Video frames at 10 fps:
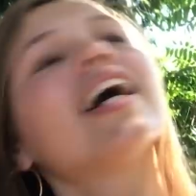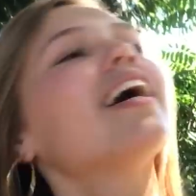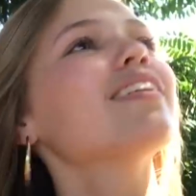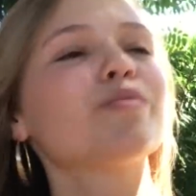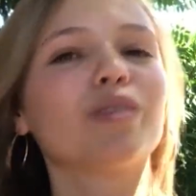
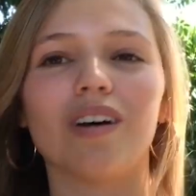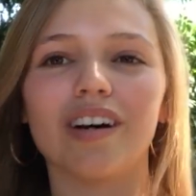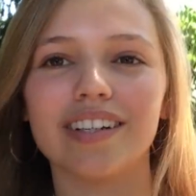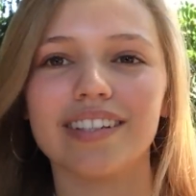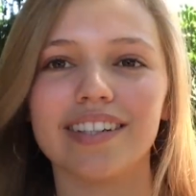because we're
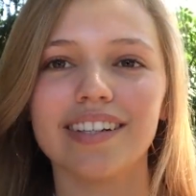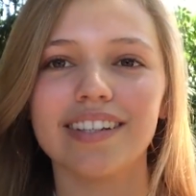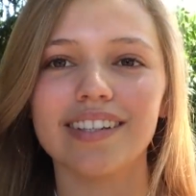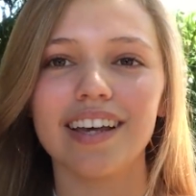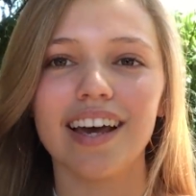long
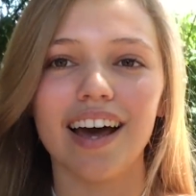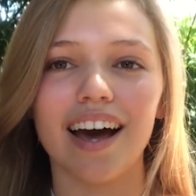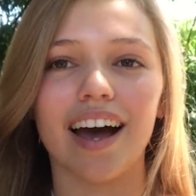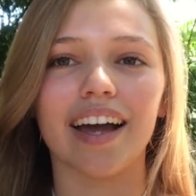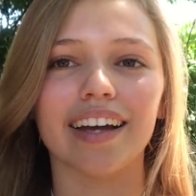distance,
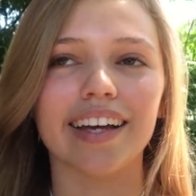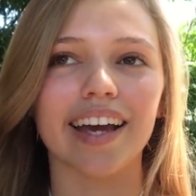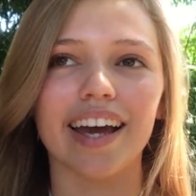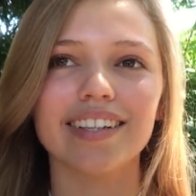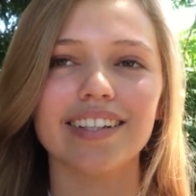I
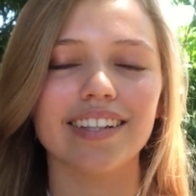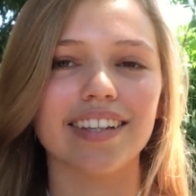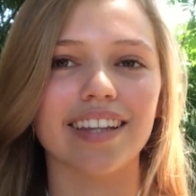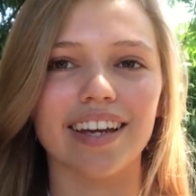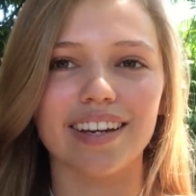get
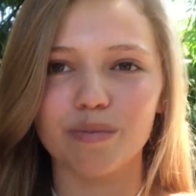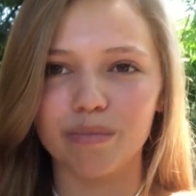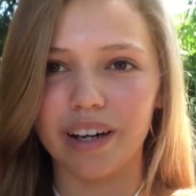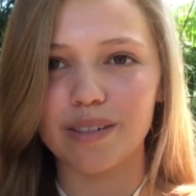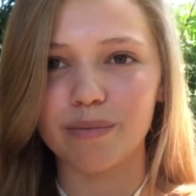that that
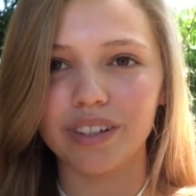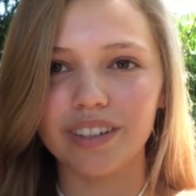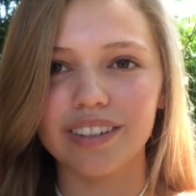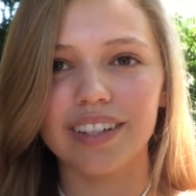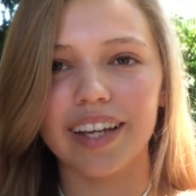is
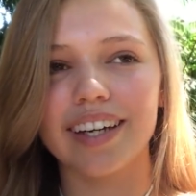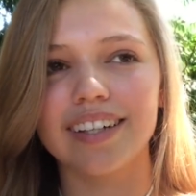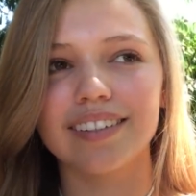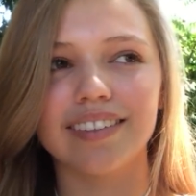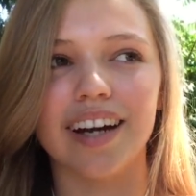impossible.
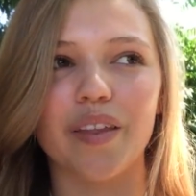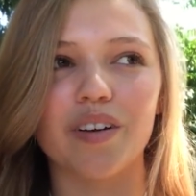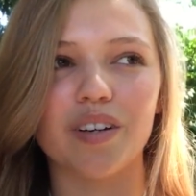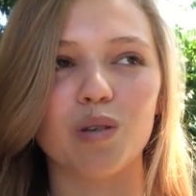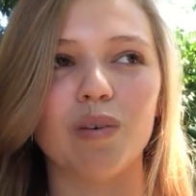Like,
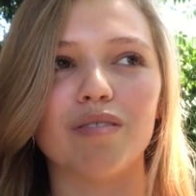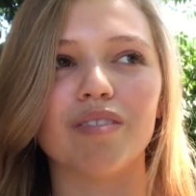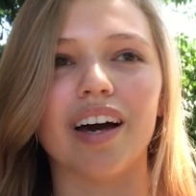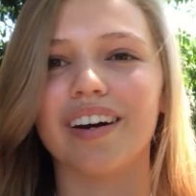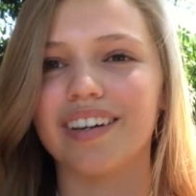neither of us are about
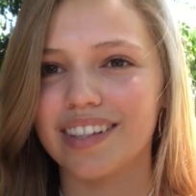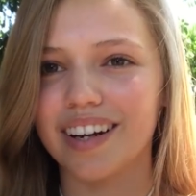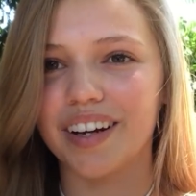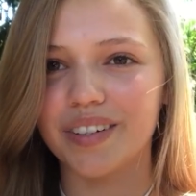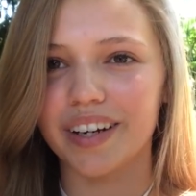to fly across
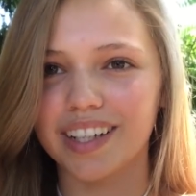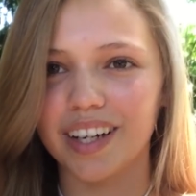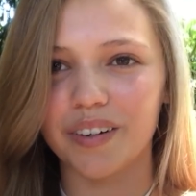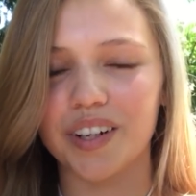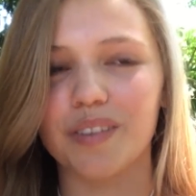the country
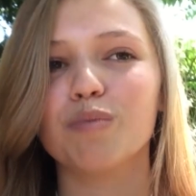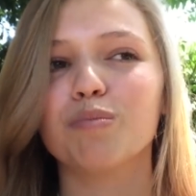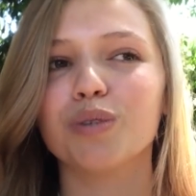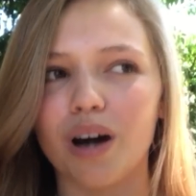to go to each other's